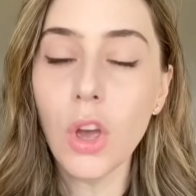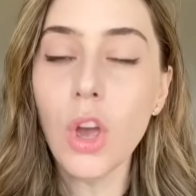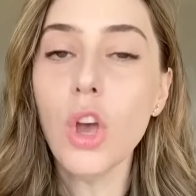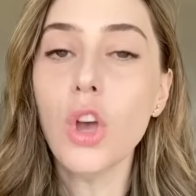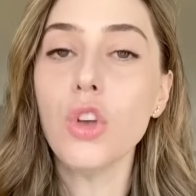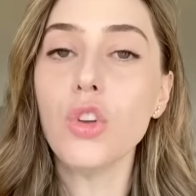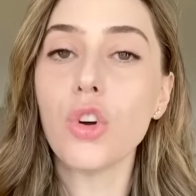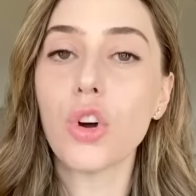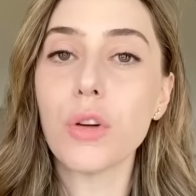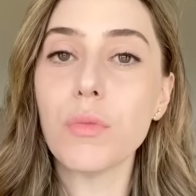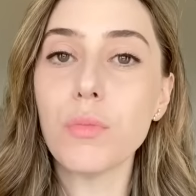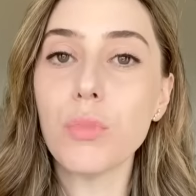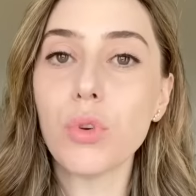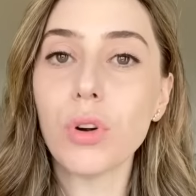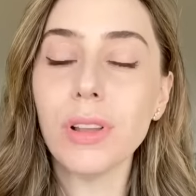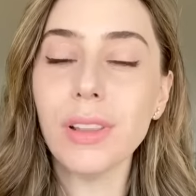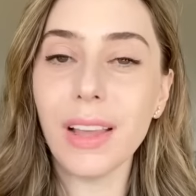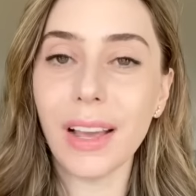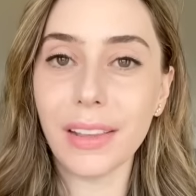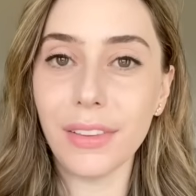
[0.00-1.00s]
you're
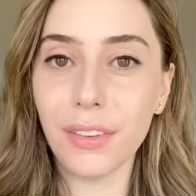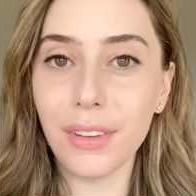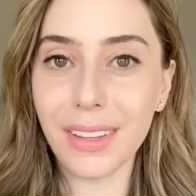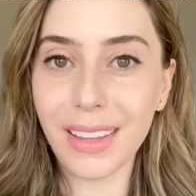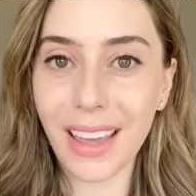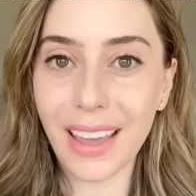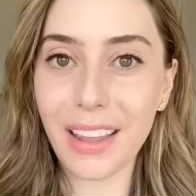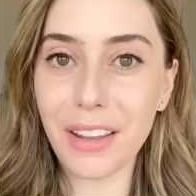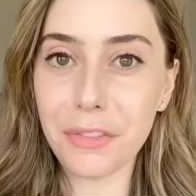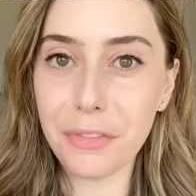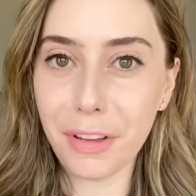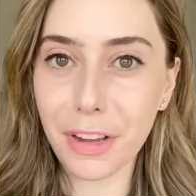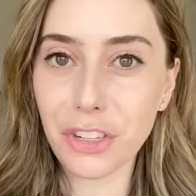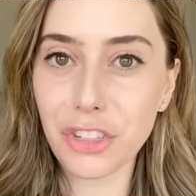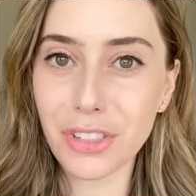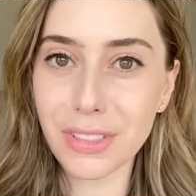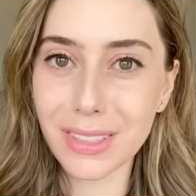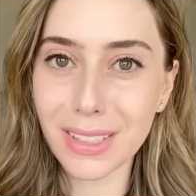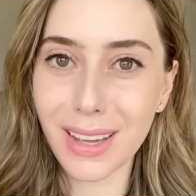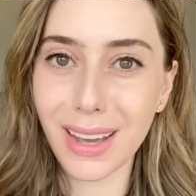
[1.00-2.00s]
more likely to get
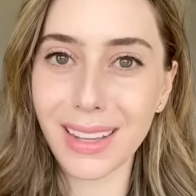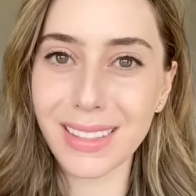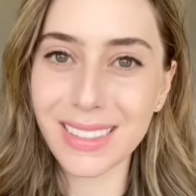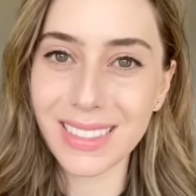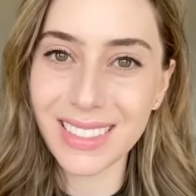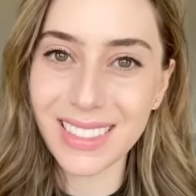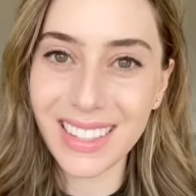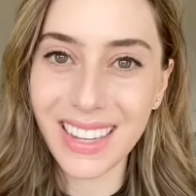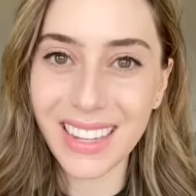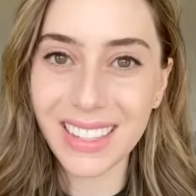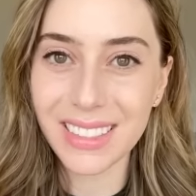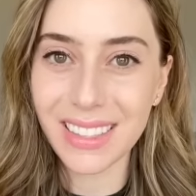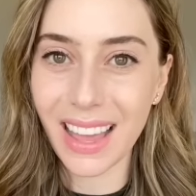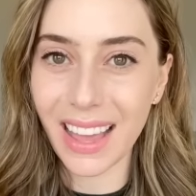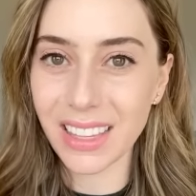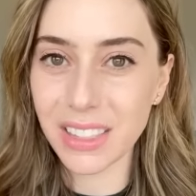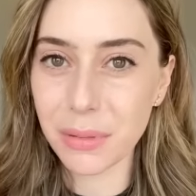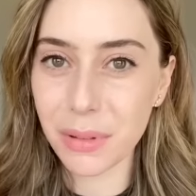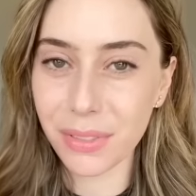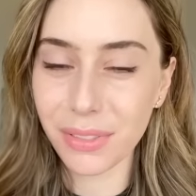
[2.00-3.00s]
infections, cuts, nicks,
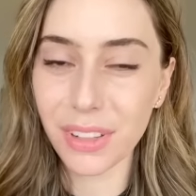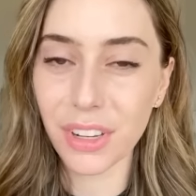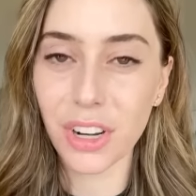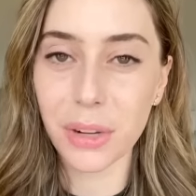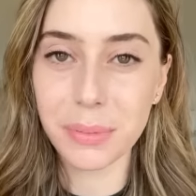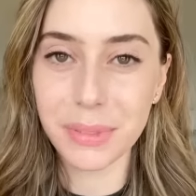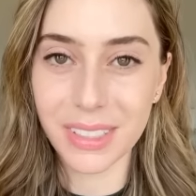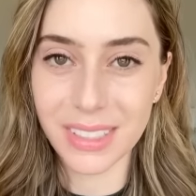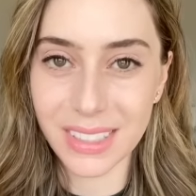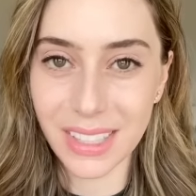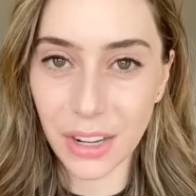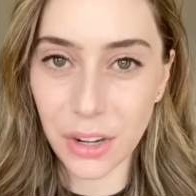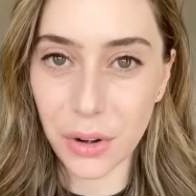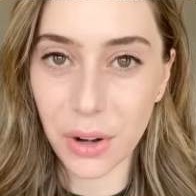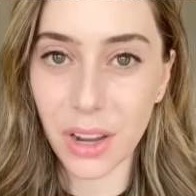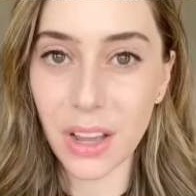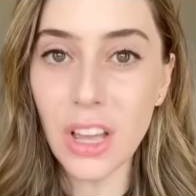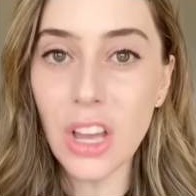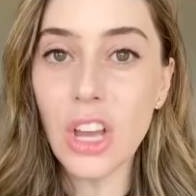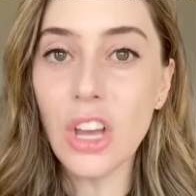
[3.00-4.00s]
eczema flare-ups,
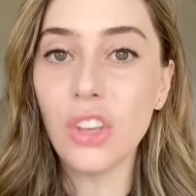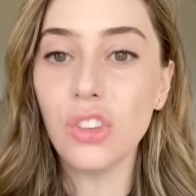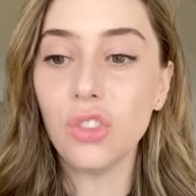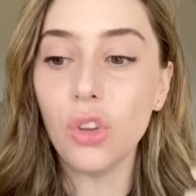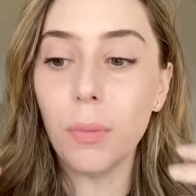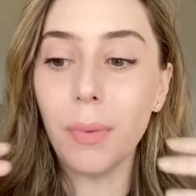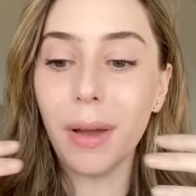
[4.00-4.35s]
etc. So by